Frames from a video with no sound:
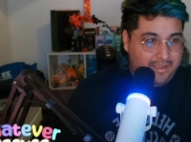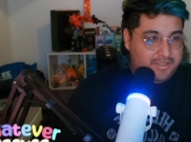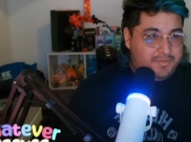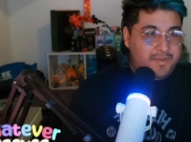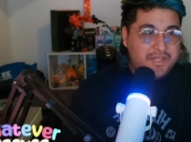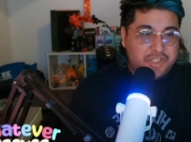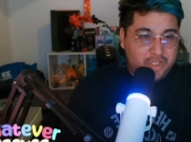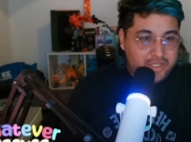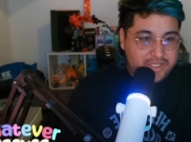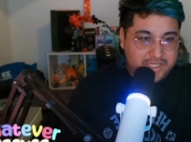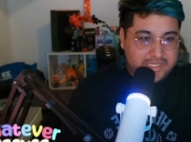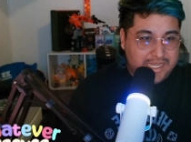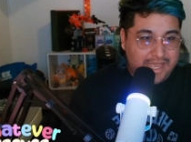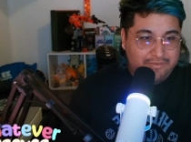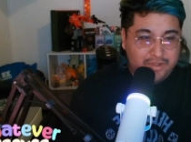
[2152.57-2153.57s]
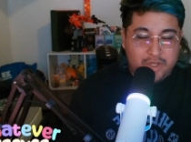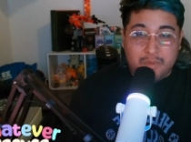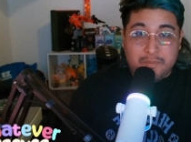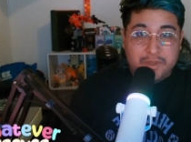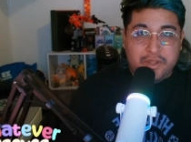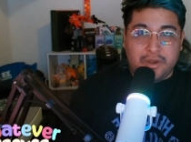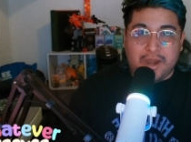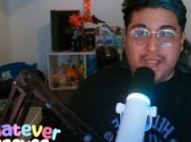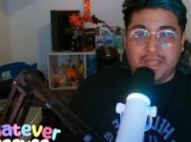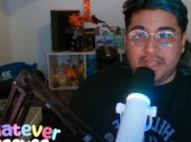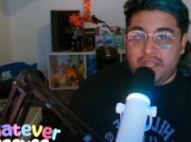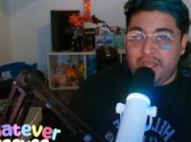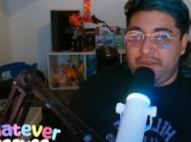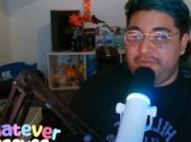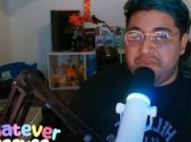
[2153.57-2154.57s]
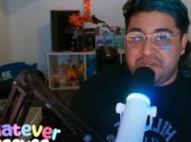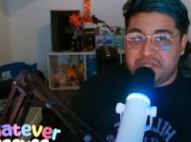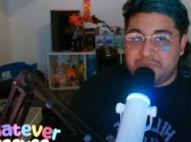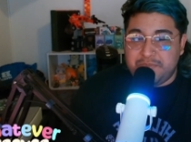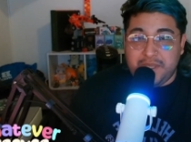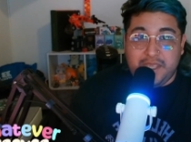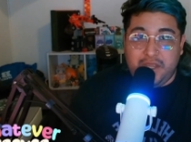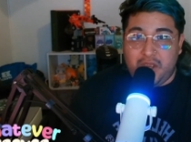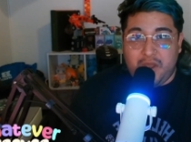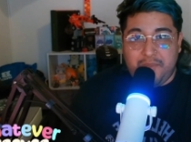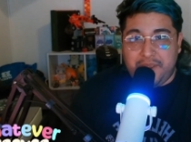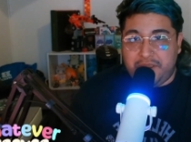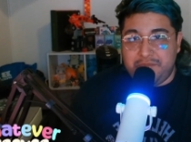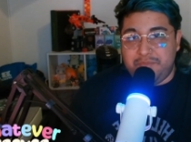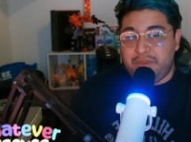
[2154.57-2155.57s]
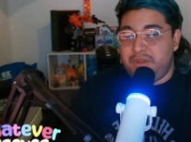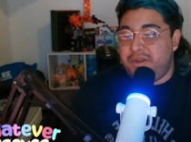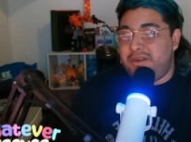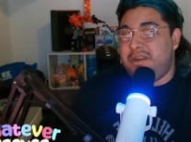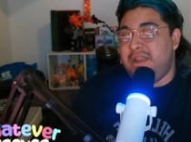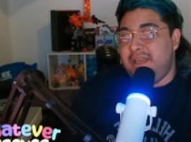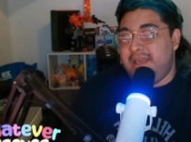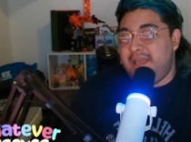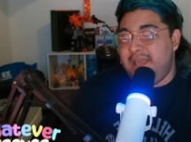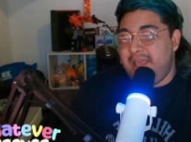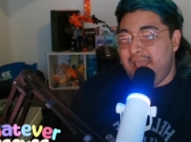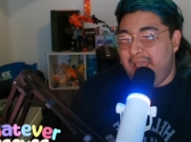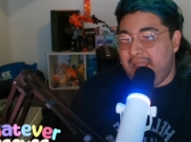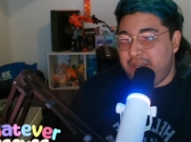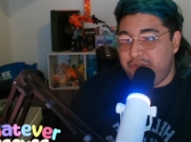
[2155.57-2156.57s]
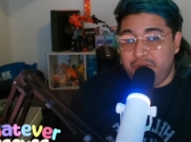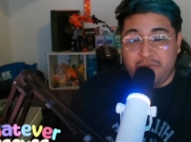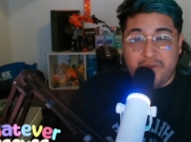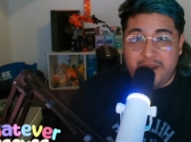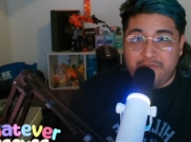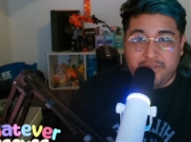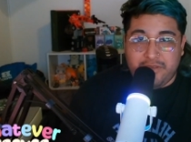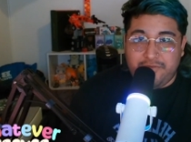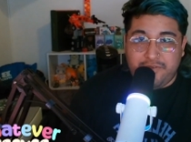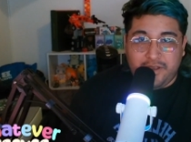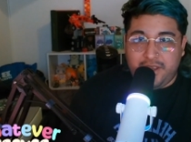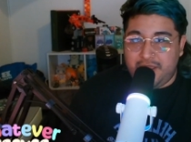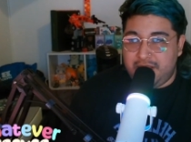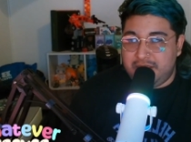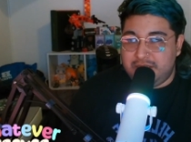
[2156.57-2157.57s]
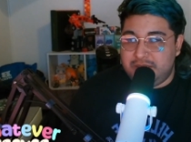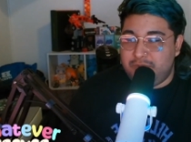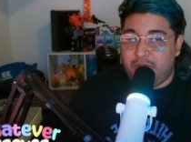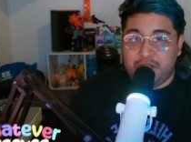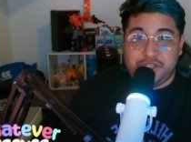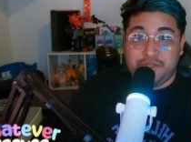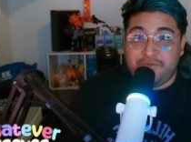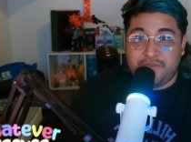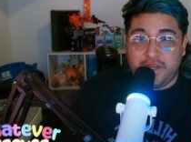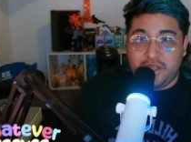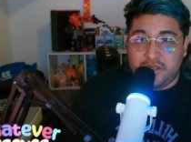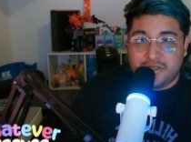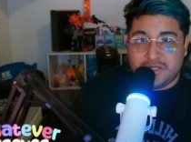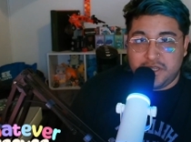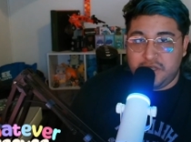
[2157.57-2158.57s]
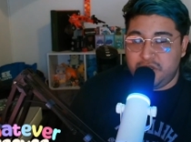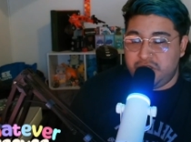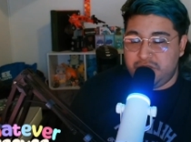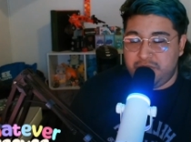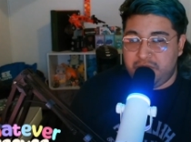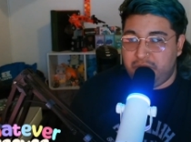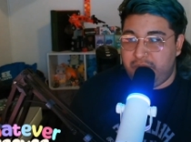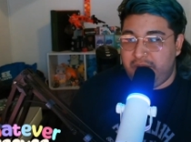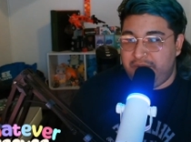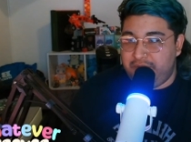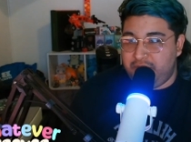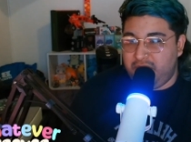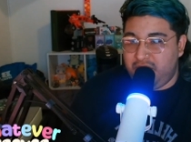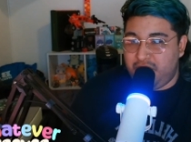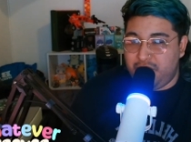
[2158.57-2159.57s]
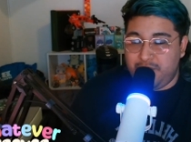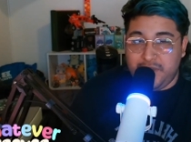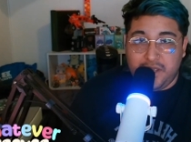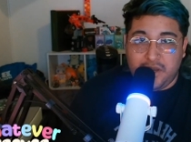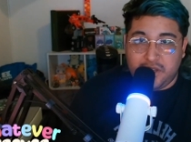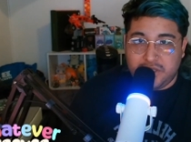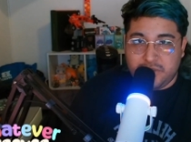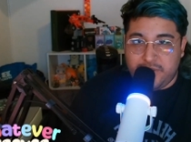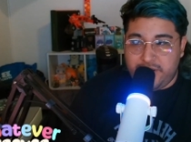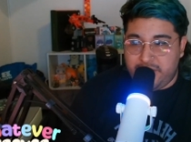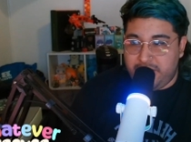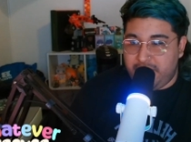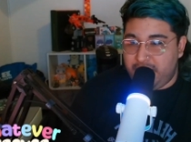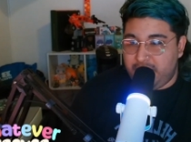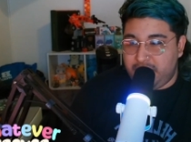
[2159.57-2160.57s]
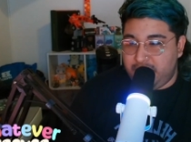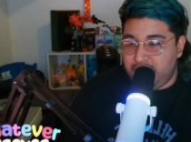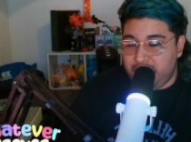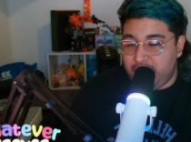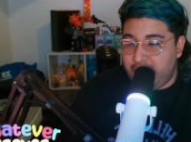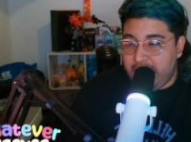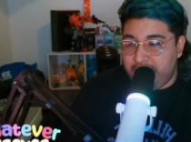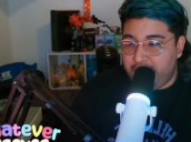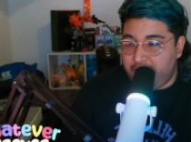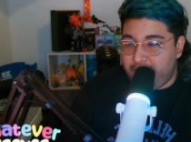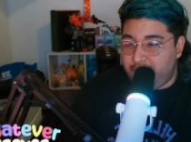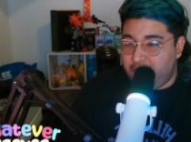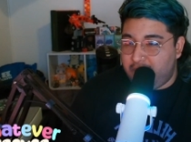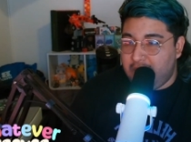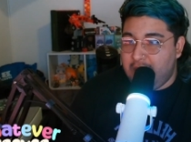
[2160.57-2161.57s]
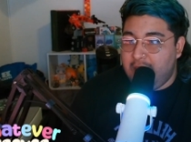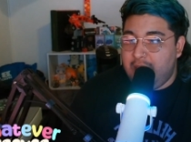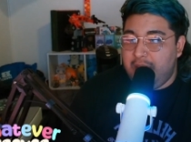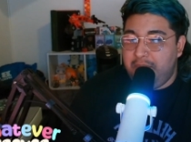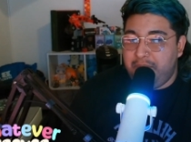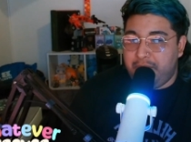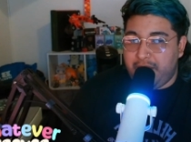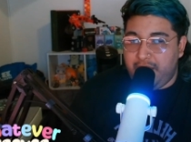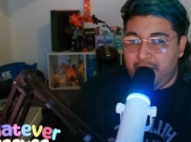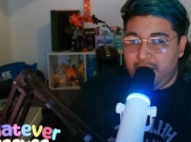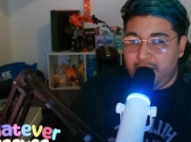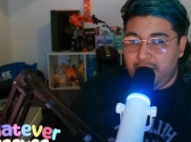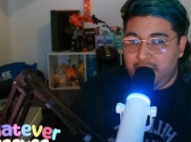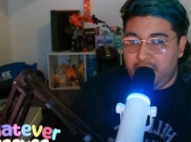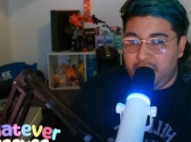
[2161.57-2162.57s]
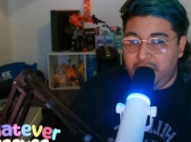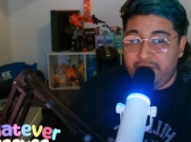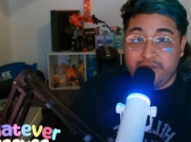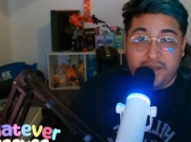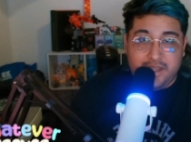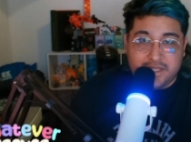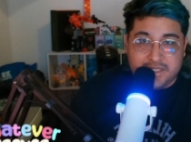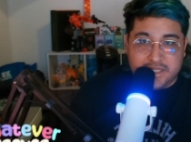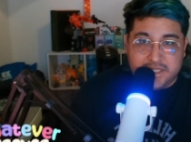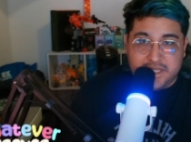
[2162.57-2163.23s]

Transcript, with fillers: especially since I have a computer I love just being on my computer and doing whatever the fuck it is watching videos on YouTube or whatever you know being on Twitter and doing whatever the fuck but even as a